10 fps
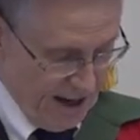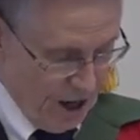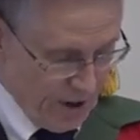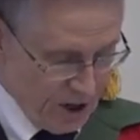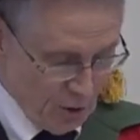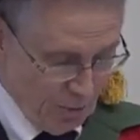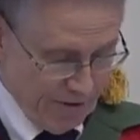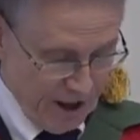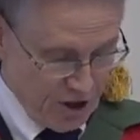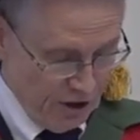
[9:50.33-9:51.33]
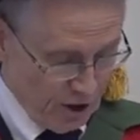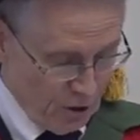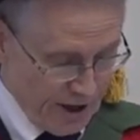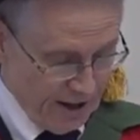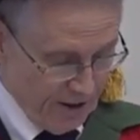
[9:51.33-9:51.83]
Now, in your professional
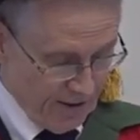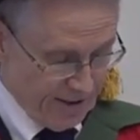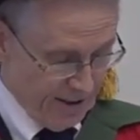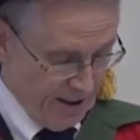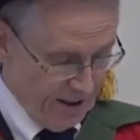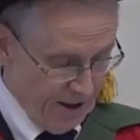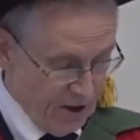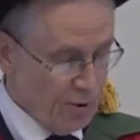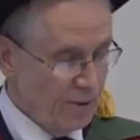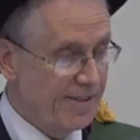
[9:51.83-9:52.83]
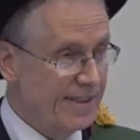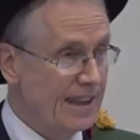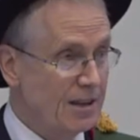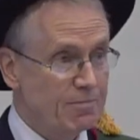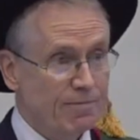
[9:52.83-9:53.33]
careers, you'll
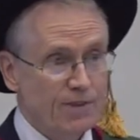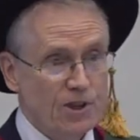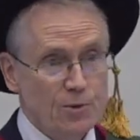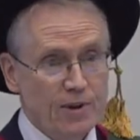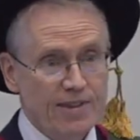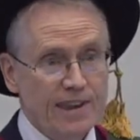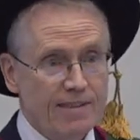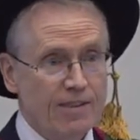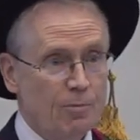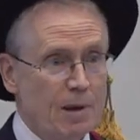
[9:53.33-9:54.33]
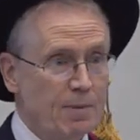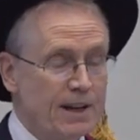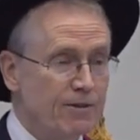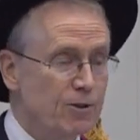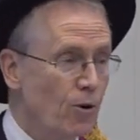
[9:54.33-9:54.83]
see new diseases that people
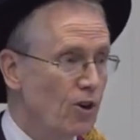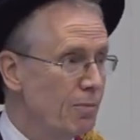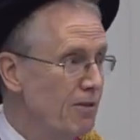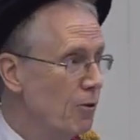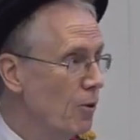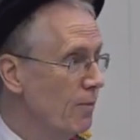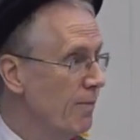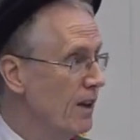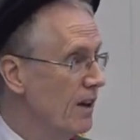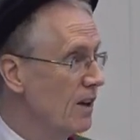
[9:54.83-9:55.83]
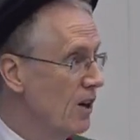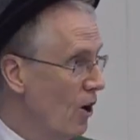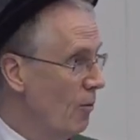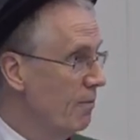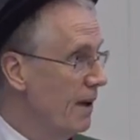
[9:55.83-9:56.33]
never thought of before,
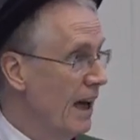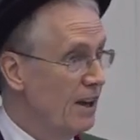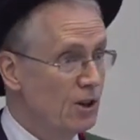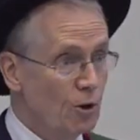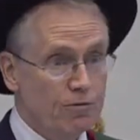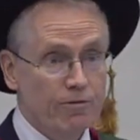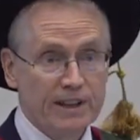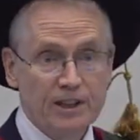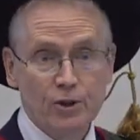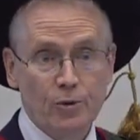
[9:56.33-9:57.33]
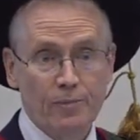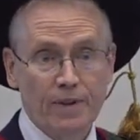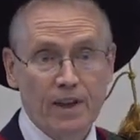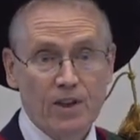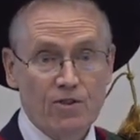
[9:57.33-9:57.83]
come and hopefully go.
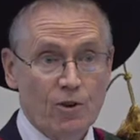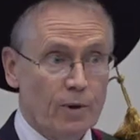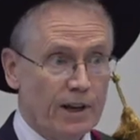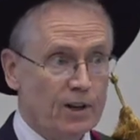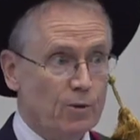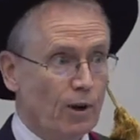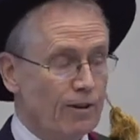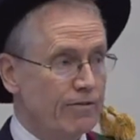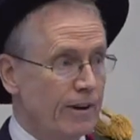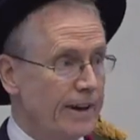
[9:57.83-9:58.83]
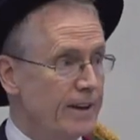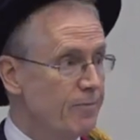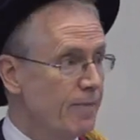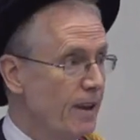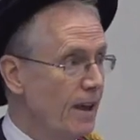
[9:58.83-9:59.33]
So when I qualified
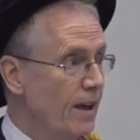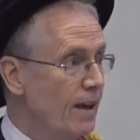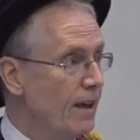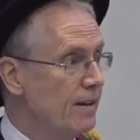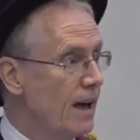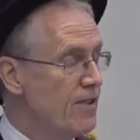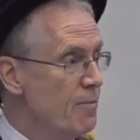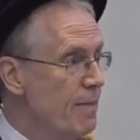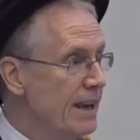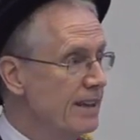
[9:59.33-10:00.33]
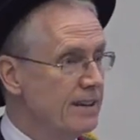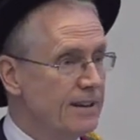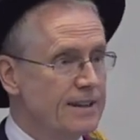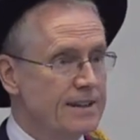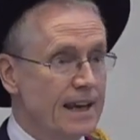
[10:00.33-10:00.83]
uh, as a medic in
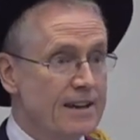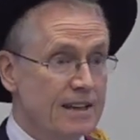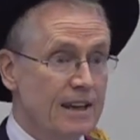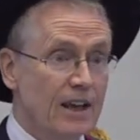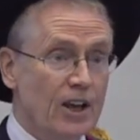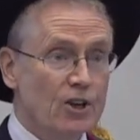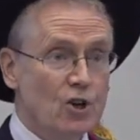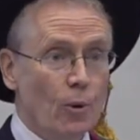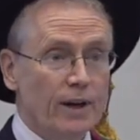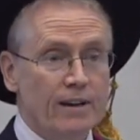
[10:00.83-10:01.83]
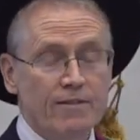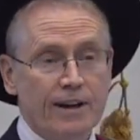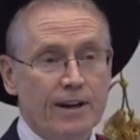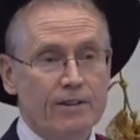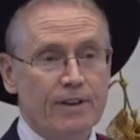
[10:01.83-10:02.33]
nineteen eighty, no one had ever
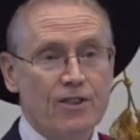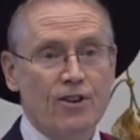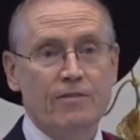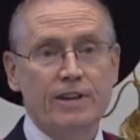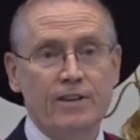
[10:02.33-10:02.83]
heard of H I V